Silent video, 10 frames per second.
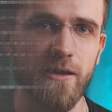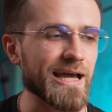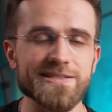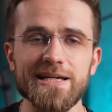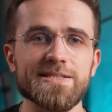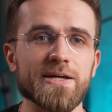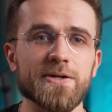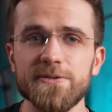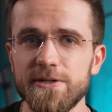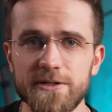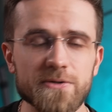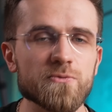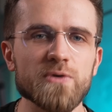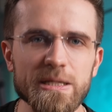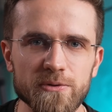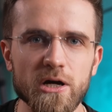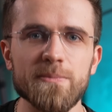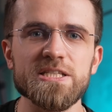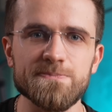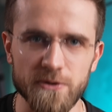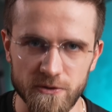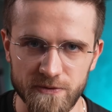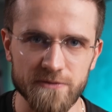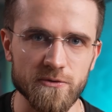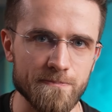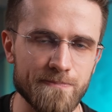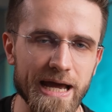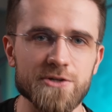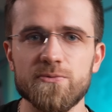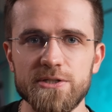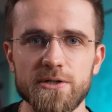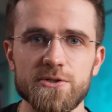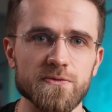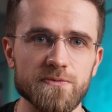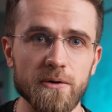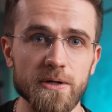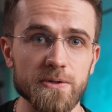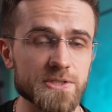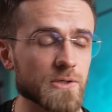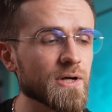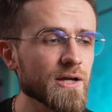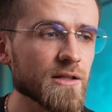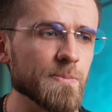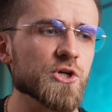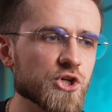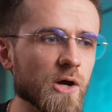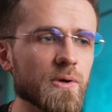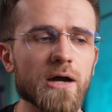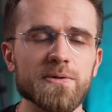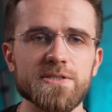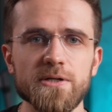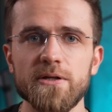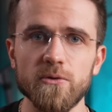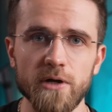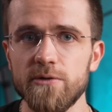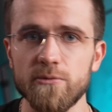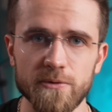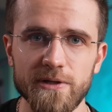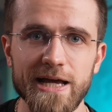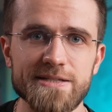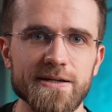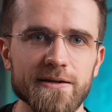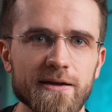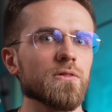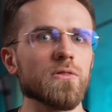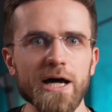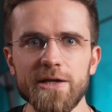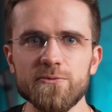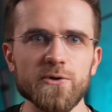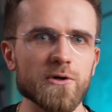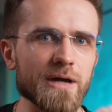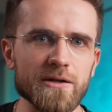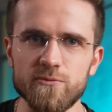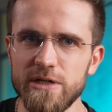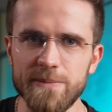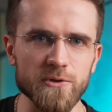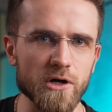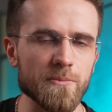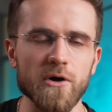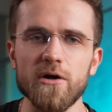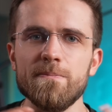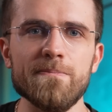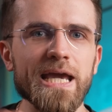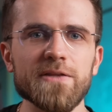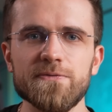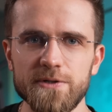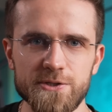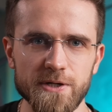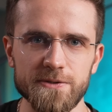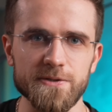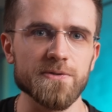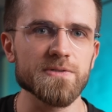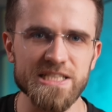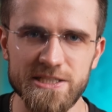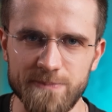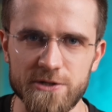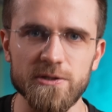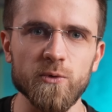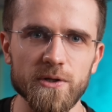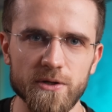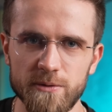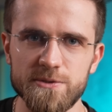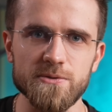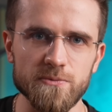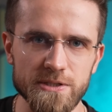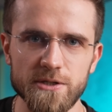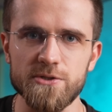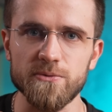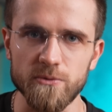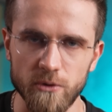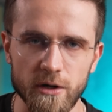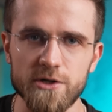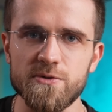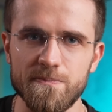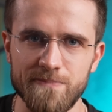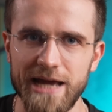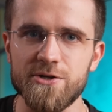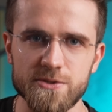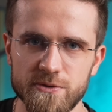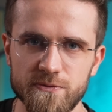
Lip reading: As I said earlier, Reblum is perfect for batch retouching photos, so let me show you how it's done in Lightroom Classic. Lightroom and Reblum are made for each other, especially when it comes to retouching large batches of